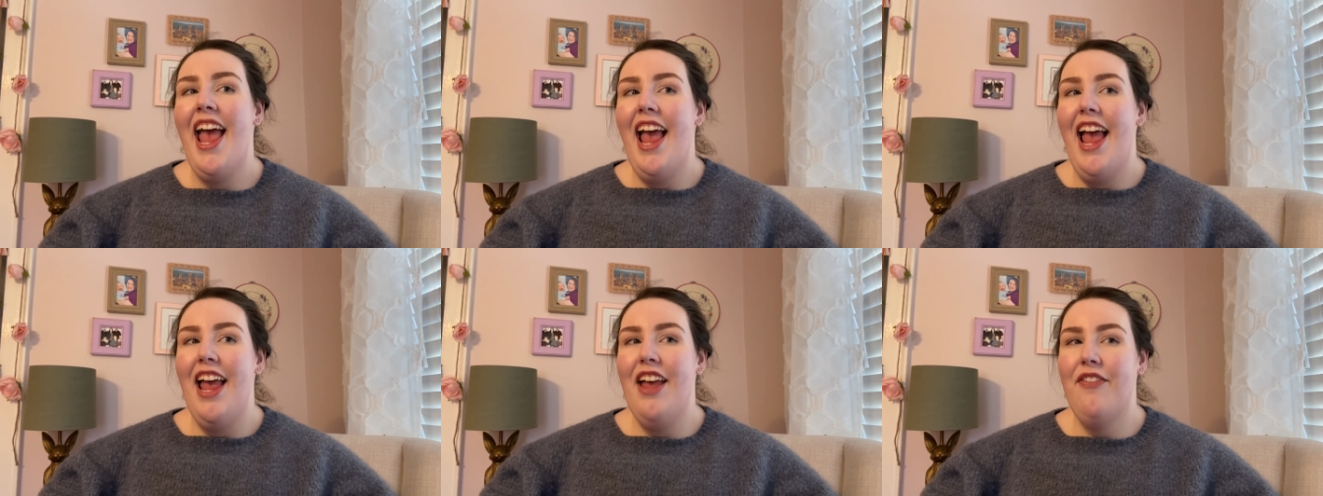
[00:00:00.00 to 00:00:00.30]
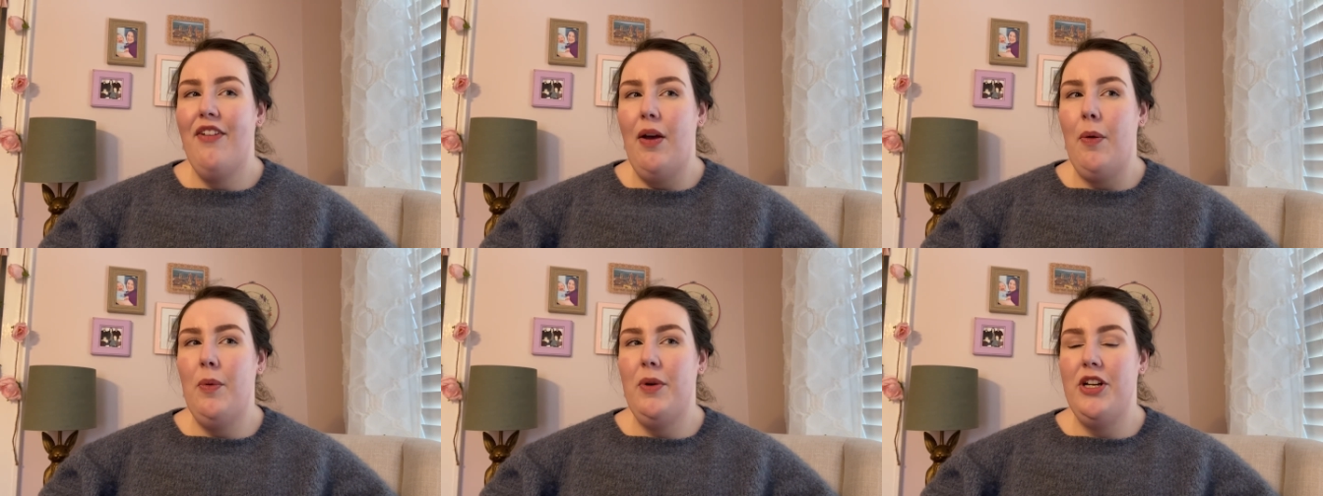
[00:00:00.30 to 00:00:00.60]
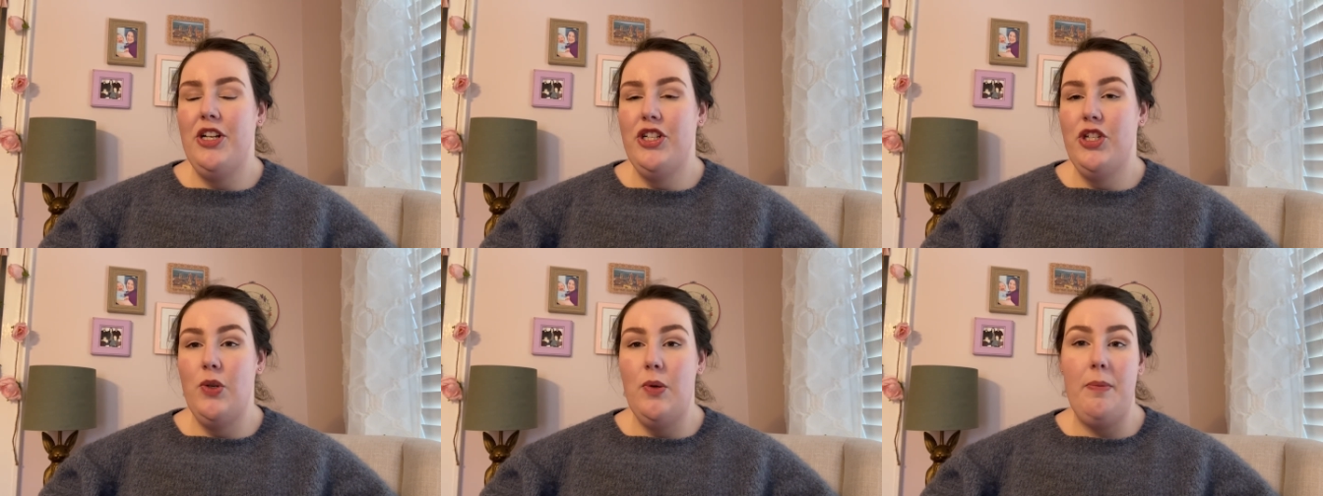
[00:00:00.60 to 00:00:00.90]
if I
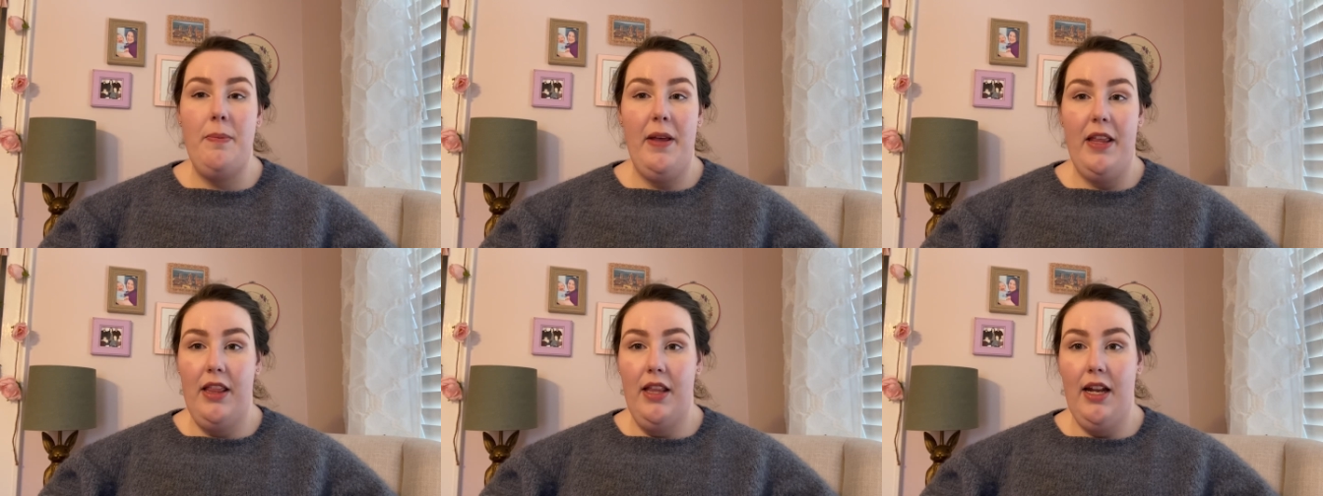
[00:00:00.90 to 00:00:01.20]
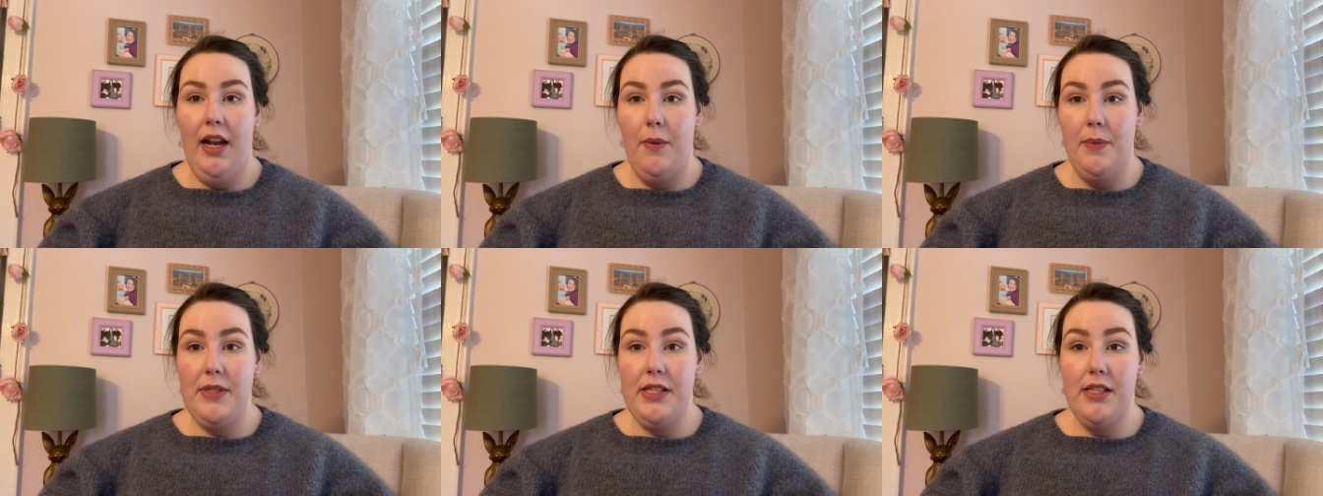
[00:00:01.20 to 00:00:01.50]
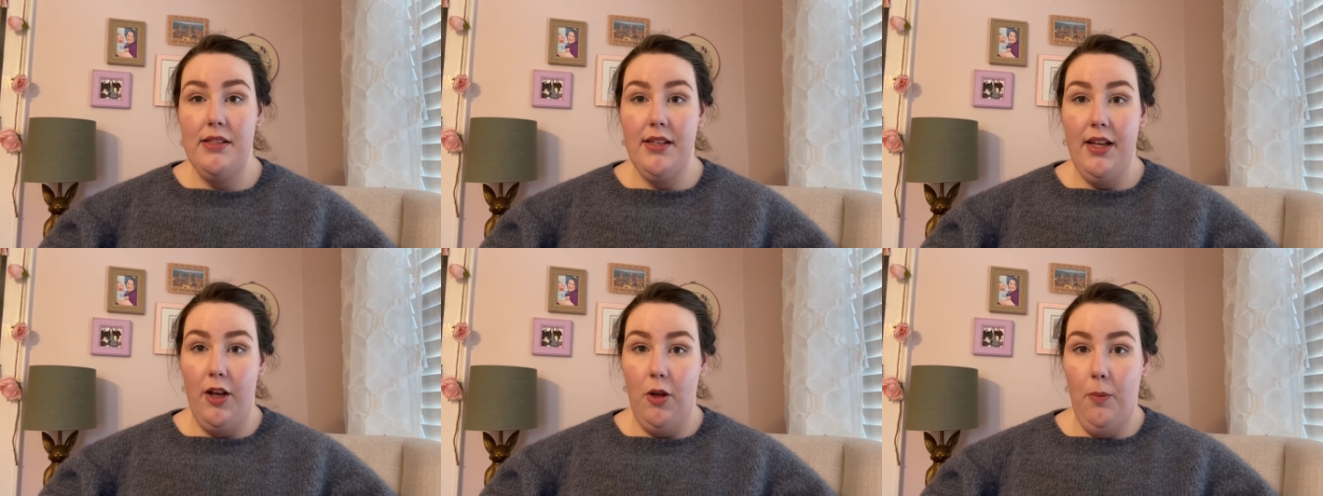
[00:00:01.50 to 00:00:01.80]
wanted to admit that I was a
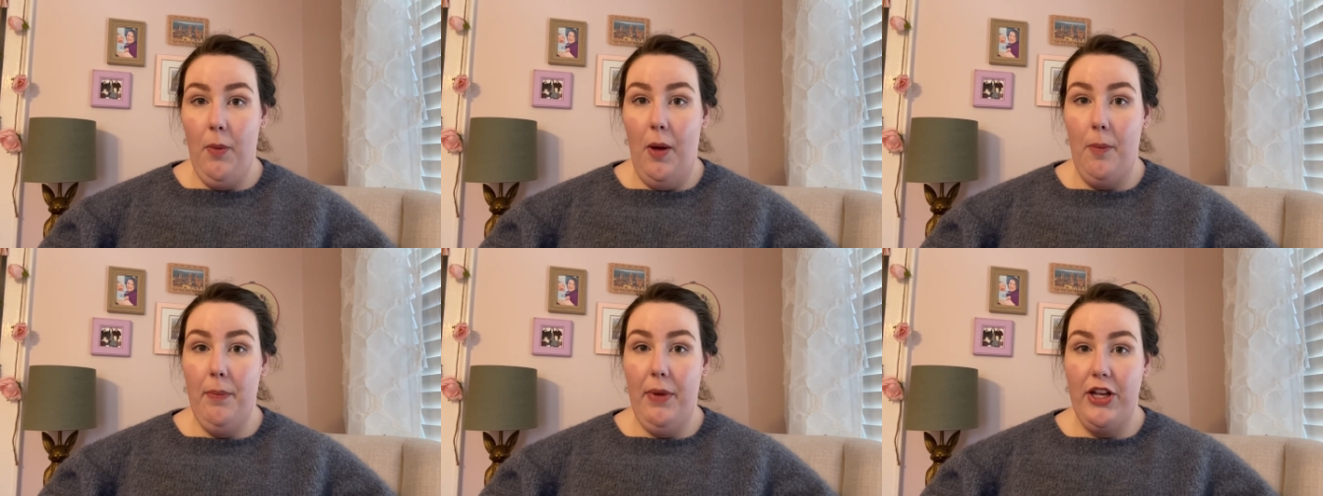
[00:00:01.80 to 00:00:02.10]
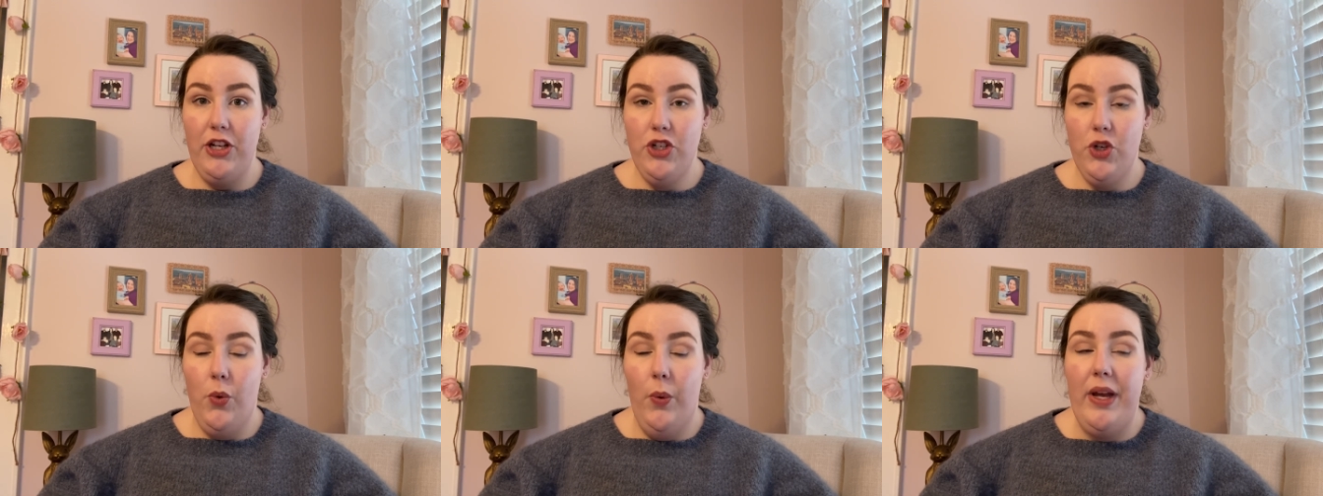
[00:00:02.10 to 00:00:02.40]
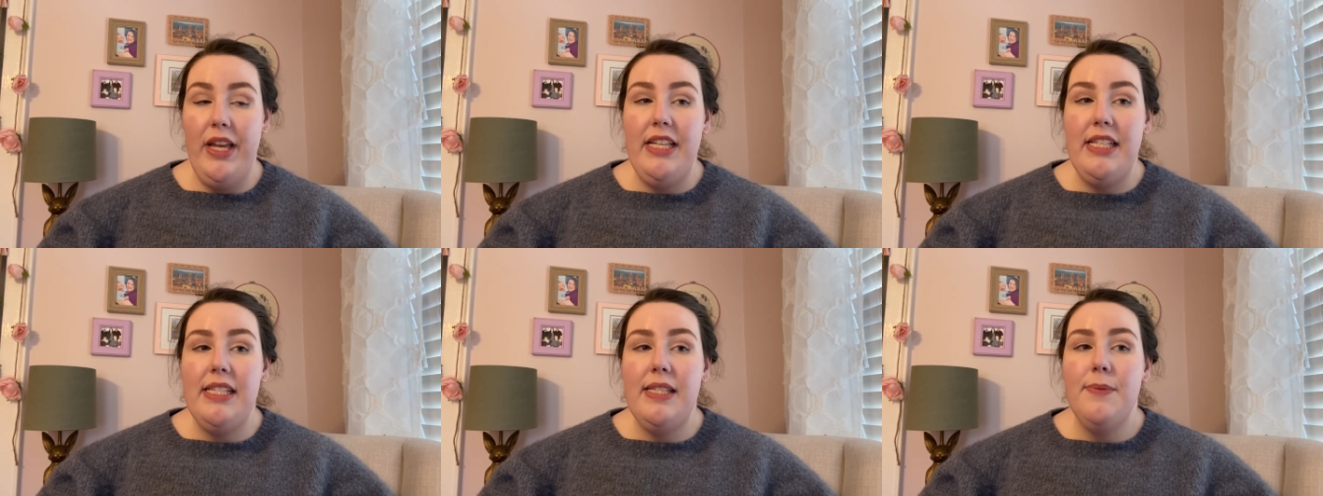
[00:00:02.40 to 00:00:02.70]
single mom by
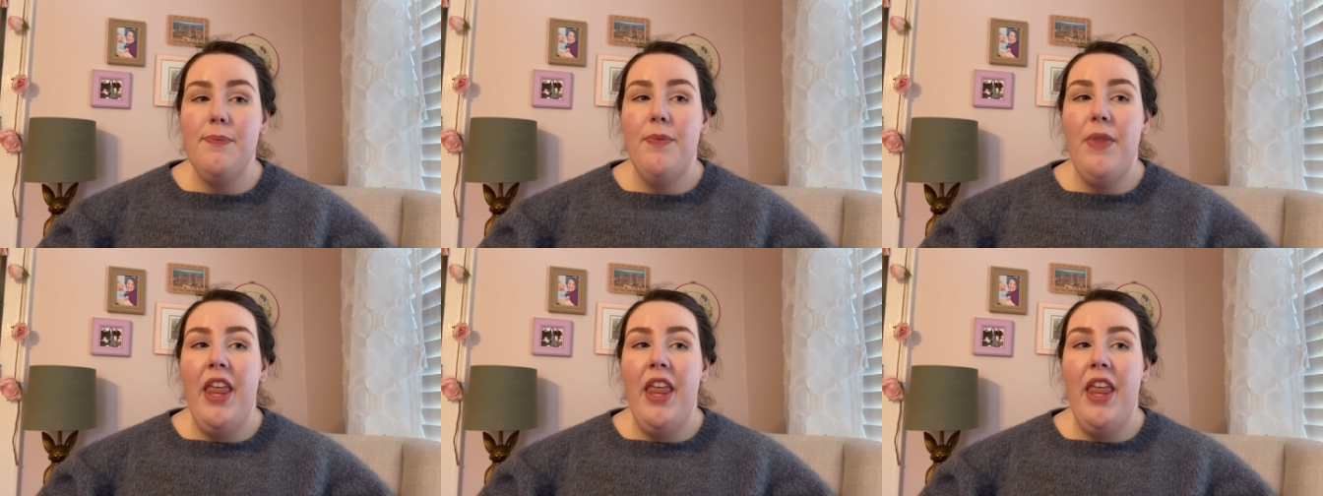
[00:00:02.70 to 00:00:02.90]
choice.